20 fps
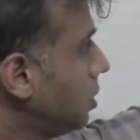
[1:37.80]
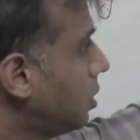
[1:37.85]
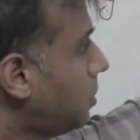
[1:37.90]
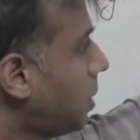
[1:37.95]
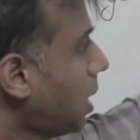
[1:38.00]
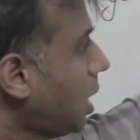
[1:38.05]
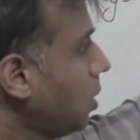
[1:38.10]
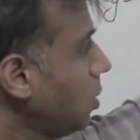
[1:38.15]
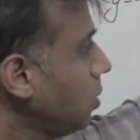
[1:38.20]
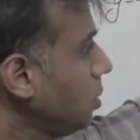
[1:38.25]

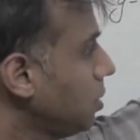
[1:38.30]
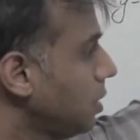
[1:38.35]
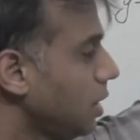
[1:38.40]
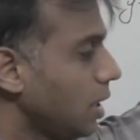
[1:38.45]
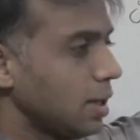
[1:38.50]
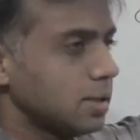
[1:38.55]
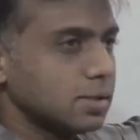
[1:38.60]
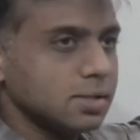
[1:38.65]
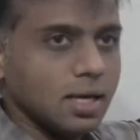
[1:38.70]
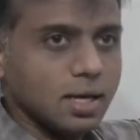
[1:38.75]
above
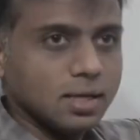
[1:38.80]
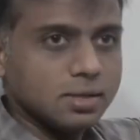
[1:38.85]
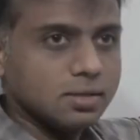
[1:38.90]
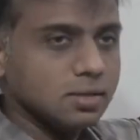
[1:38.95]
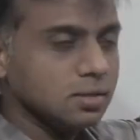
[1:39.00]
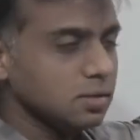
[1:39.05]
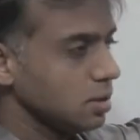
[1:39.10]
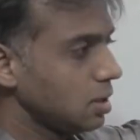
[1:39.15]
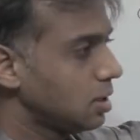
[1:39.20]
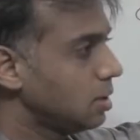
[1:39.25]

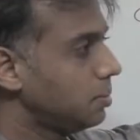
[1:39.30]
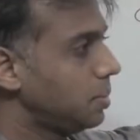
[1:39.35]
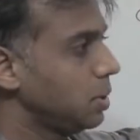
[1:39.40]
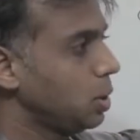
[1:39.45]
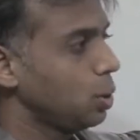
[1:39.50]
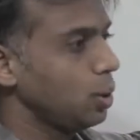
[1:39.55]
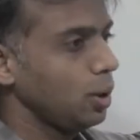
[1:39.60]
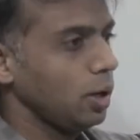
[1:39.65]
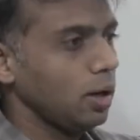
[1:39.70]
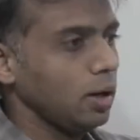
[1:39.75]
x-axis and
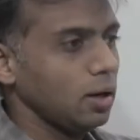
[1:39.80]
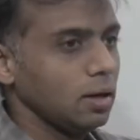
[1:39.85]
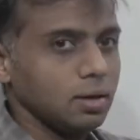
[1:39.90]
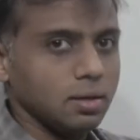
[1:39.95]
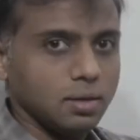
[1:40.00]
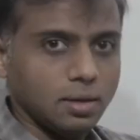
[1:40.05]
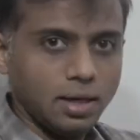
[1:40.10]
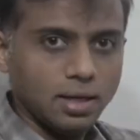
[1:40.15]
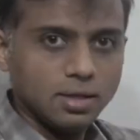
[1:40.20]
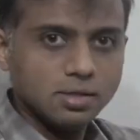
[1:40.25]
below
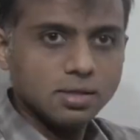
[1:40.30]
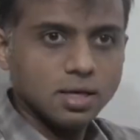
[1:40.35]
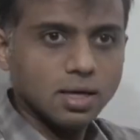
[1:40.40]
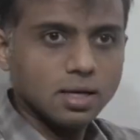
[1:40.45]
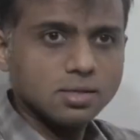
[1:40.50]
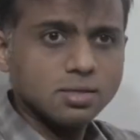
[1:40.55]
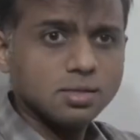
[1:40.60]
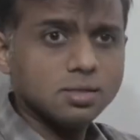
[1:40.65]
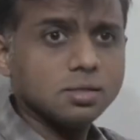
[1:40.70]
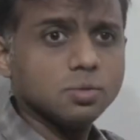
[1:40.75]

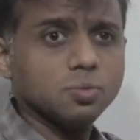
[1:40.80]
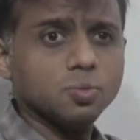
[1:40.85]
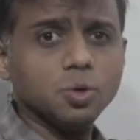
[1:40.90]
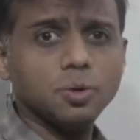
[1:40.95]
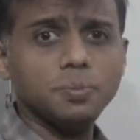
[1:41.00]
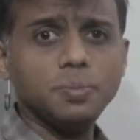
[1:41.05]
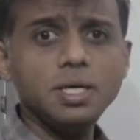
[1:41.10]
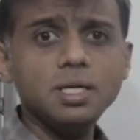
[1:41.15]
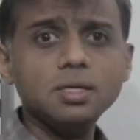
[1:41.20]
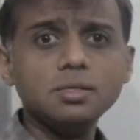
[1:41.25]
x-axis
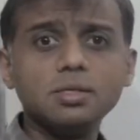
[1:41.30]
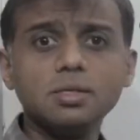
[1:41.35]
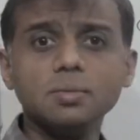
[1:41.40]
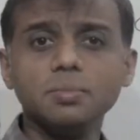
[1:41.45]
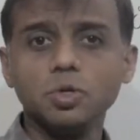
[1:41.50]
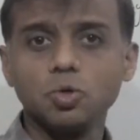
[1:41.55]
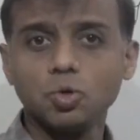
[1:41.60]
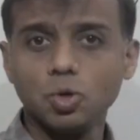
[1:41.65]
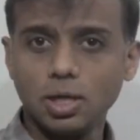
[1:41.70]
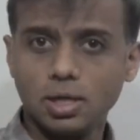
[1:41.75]
would be
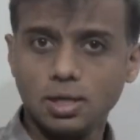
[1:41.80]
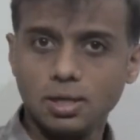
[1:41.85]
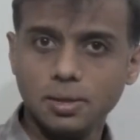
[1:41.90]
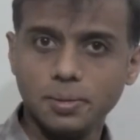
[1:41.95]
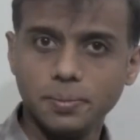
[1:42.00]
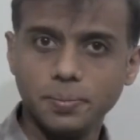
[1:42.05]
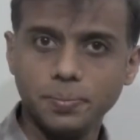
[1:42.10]
symmetric.